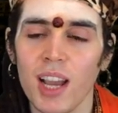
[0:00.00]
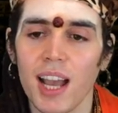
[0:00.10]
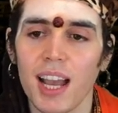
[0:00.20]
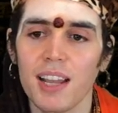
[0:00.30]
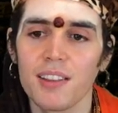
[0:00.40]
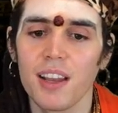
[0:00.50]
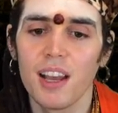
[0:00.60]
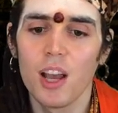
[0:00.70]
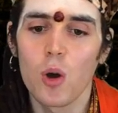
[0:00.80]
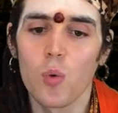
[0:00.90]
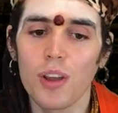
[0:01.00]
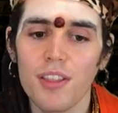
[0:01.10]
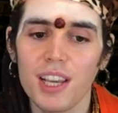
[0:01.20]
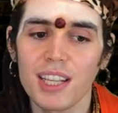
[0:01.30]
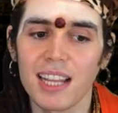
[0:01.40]
And one
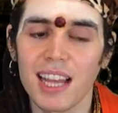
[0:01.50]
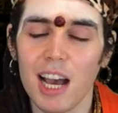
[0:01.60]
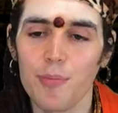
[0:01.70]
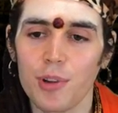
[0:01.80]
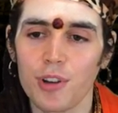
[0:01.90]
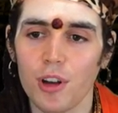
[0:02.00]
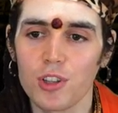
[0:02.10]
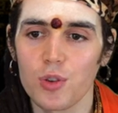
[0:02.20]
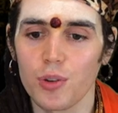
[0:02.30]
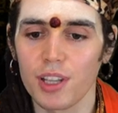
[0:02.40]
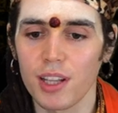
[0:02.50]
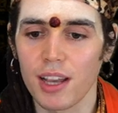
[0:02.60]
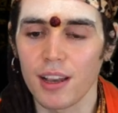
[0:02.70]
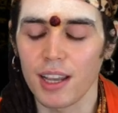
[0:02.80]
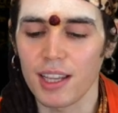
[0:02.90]
thing that happened also
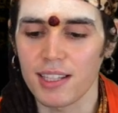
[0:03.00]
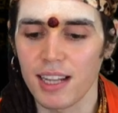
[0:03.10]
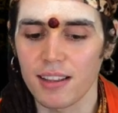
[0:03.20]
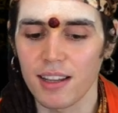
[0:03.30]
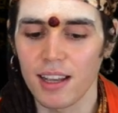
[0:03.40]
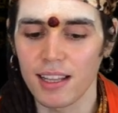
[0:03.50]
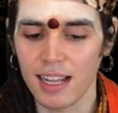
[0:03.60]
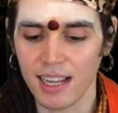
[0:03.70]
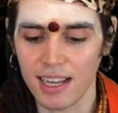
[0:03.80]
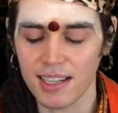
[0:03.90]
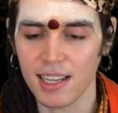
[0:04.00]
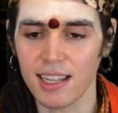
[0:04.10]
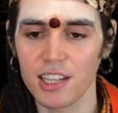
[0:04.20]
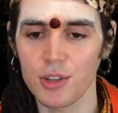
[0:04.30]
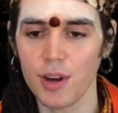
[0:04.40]
is that, like I said,
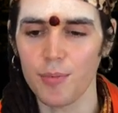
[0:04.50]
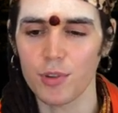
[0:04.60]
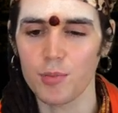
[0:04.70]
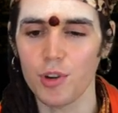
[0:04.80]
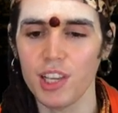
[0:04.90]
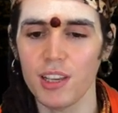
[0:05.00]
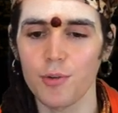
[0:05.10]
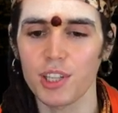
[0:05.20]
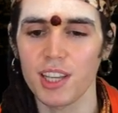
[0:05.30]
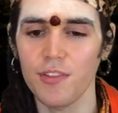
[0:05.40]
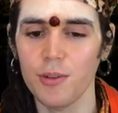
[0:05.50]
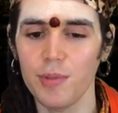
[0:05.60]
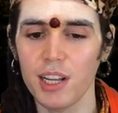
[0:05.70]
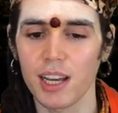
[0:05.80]
that strap was helping